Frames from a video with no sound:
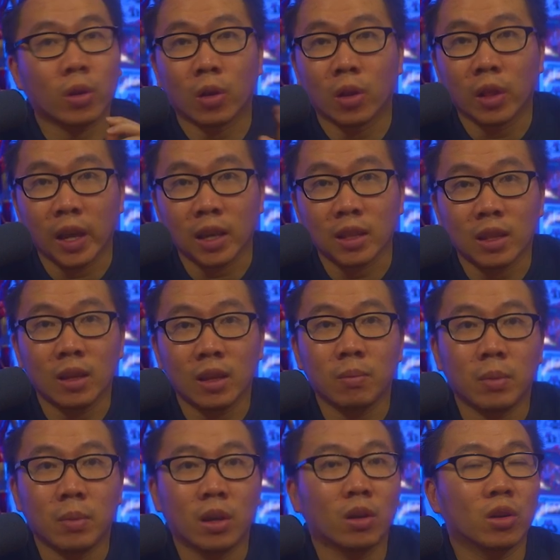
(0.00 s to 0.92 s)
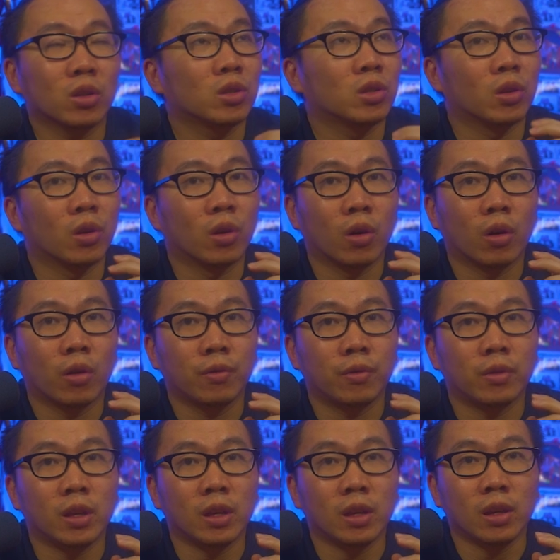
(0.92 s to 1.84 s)
collecting because of
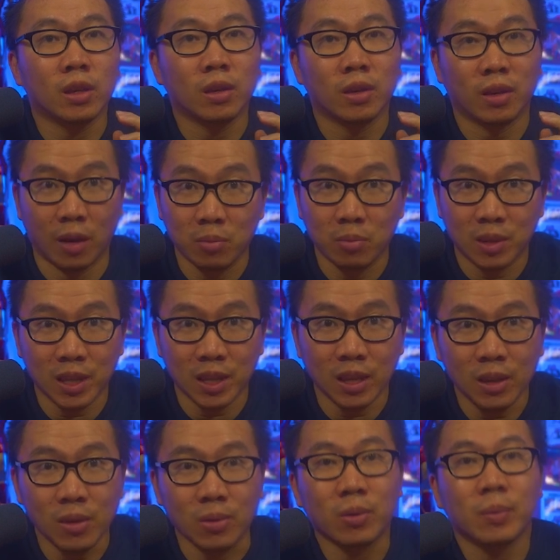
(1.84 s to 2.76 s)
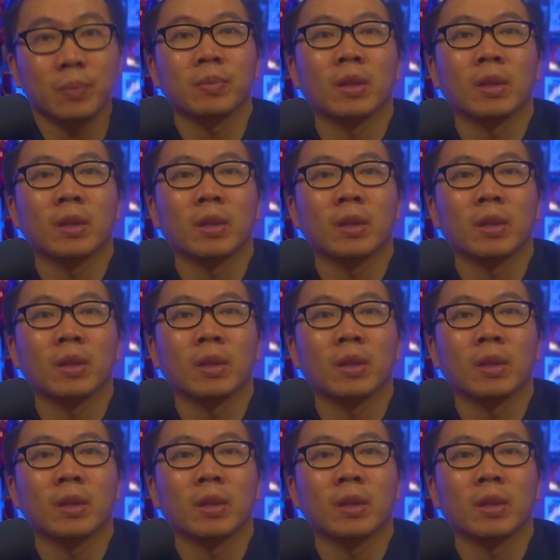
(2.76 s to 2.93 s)
the MCU.